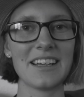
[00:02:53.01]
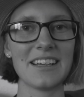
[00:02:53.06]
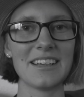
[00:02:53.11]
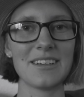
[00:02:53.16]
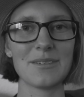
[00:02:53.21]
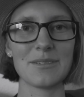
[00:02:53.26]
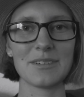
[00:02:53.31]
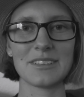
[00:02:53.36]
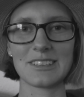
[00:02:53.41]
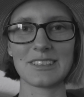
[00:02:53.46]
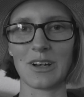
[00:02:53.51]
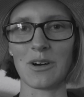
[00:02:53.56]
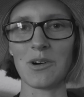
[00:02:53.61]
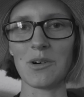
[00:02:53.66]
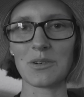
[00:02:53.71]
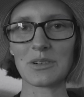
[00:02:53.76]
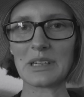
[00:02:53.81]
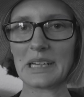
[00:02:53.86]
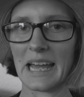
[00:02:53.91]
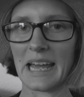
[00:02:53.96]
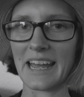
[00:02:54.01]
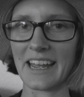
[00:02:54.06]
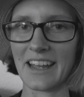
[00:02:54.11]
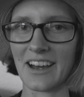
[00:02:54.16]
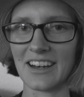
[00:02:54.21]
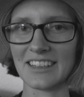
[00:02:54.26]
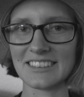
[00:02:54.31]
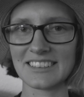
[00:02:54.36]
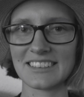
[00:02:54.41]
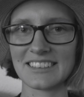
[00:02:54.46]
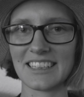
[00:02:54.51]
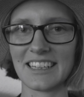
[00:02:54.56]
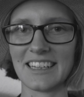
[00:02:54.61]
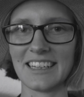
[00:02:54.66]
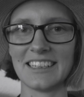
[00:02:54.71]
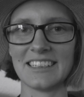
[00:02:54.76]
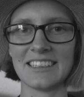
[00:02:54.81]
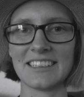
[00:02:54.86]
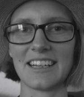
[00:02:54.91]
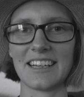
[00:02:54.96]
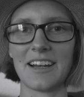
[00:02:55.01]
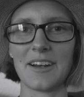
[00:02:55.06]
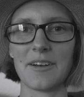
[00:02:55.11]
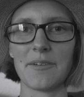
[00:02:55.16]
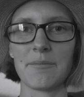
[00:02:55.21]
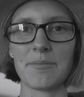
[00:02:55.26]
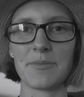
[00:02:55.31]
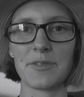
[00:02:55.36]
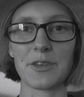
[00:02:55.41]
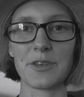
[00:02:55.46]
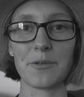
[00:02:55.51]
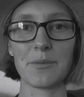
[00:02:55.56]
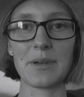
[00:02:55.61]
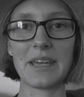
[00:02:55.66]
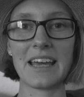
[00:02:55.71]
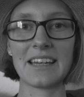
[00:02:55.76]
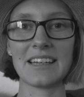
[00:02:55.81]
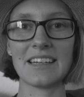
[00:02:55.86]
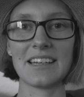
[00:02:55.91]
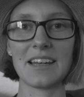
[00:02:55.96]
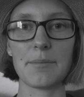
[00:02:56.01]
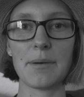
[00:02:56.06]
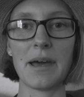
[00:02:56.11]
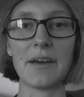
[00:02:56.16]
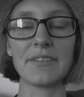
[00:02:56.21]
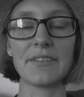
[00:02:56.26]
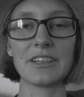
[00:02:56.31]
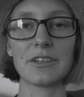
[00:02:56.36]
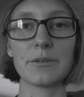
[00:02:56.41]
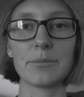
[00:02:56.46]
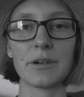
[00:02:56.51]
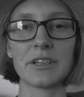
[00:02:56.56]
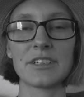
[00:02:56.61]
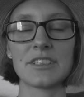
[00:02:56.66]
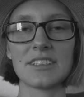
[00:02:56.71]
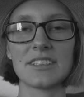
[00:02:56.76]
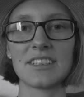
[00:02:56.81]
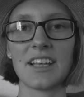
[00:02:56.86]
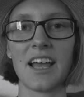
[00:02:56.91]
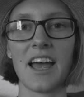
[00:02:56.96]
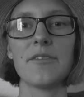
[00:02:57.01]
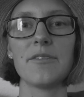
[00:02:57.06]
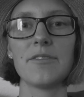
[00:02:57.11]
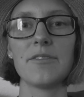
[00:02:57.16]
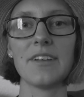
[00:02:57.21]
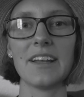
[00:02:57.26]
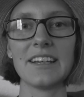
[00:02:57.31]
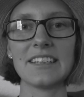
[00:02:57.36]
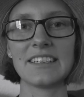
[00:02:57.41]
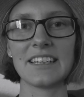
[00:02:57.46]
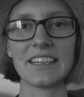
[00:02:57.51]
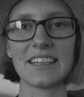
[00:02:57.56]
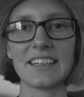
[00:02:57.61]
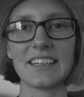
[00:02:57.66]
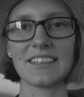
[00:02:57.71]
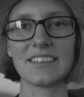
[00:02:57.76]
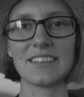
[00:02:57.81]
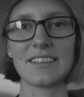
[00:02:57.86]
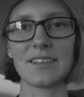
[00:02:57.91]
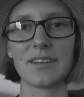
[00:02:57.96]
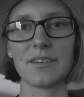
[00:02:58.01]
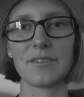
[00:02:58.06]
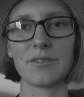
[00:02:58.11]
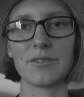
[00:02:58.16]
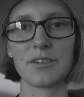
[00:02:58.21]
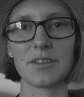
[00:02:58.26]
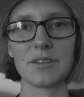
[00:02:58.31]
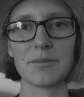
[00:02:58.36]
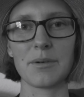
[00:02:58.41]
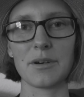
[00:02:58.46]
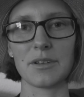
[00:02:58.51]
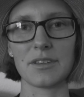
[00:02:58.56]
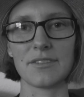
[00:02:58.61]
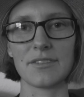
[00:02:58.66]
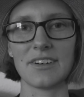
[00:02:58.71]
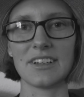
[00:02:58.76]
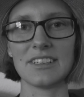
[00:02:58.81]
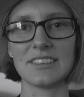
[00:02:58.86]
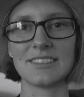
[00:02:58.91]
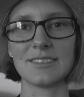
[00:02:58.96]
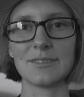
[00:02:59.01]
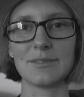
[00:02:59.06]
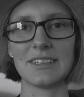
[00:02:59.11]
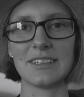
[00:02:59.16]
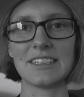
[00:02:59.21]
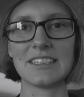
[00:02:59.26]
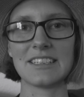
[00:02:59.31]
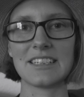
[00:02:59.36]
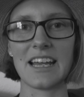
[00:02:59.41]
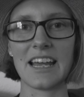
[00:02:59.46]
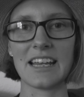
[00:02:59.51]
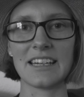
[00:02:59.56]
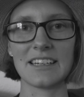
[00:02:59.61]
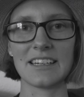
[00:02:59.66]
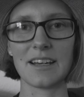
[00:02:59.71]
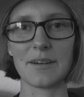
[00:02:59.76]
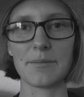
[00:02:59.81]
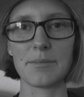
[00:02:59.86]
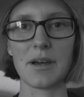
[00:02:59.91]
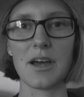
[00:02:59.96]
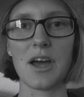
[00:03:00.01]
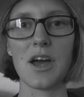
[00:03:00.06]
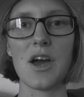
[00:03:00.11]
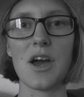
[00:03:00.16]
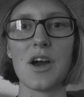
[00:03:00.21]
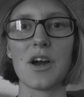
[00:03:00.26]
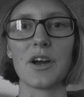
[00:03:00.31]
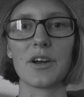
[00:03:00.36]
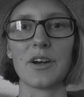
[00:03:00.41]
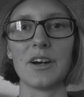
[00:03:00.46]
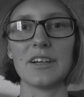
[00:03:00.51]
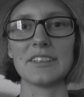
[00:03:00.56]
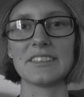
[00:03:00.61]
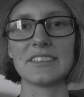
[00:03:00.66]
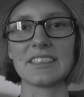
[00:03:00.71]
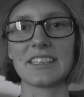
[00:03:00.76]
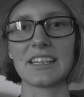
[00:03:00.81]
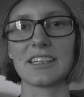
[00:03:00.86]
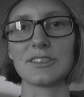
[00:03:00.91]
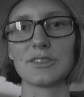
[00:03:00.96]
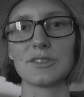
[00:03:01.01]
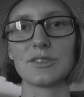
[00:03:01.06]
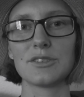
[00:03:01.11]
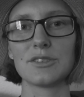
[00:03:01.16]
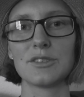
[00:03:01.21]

It was a whole chaos, and so we ended up having to purchase flight tickets for the both of us, which ended up costing us